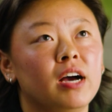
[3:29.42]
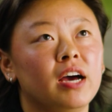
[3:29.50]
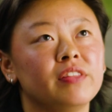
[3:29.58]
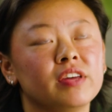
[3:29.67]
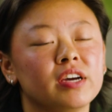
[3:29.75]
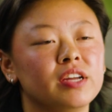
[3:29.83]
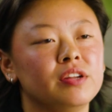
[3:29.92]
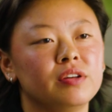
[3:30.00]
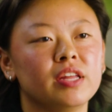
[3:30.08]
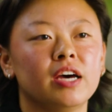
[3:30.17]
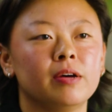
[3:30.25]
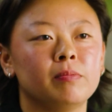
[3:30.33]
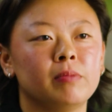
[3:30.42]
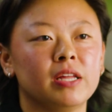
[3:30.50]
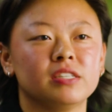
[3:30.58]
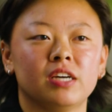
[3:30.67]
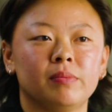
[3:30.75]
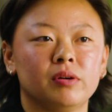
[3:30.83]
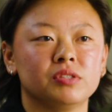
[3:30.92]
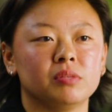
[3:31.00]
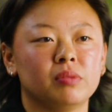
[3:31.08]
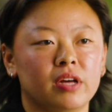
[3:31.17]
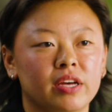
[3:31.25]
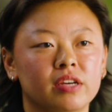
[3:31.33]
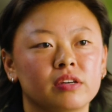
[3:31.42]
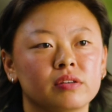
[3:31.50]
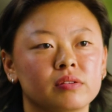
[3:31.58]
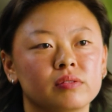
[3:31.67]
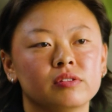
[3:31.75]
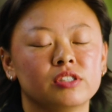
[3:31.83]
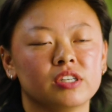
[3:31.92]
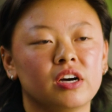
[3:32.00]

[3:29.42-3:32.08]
I think I knew that by the time I was applying to